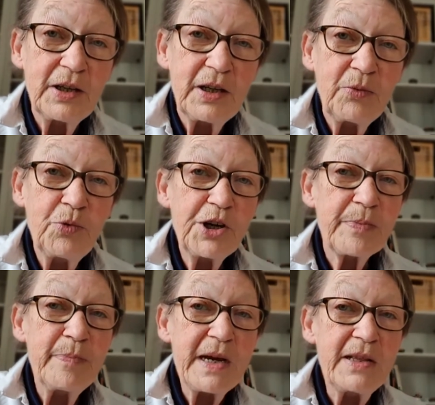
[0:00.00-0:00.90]
which
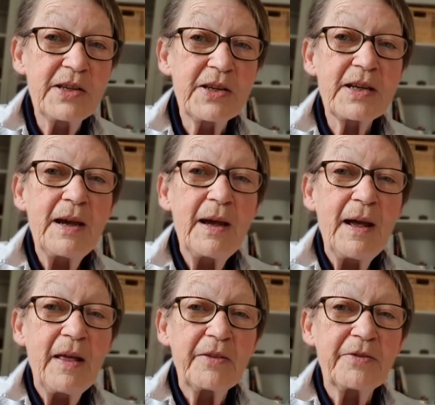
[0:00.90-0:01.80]
means
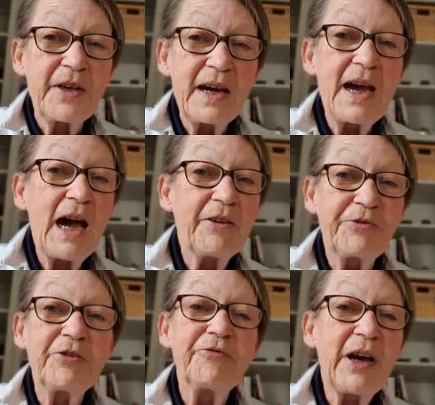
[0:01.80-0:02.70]
they have
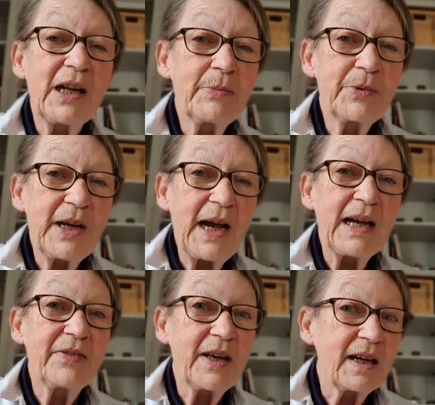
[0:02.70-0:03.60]
developed
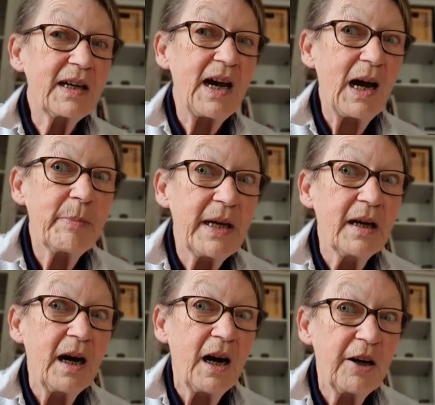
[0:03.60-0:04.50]
and they're coming
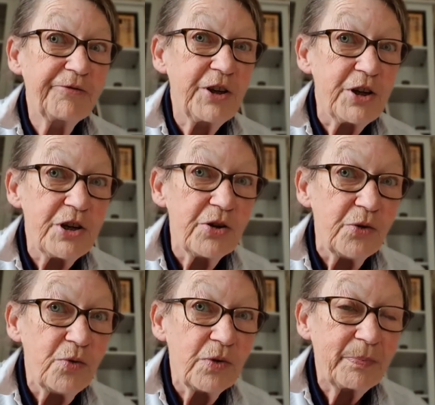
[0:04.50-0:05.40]
after
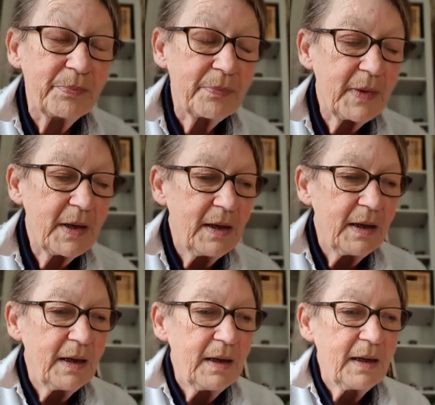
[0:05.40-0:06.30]
you.
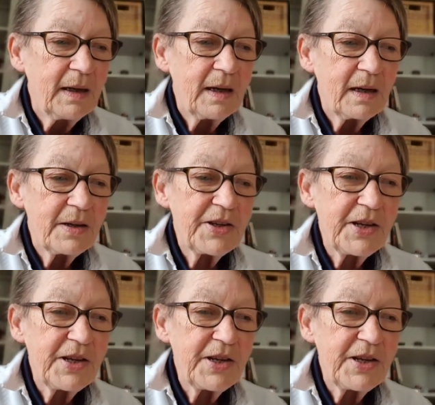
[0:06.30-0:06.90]
So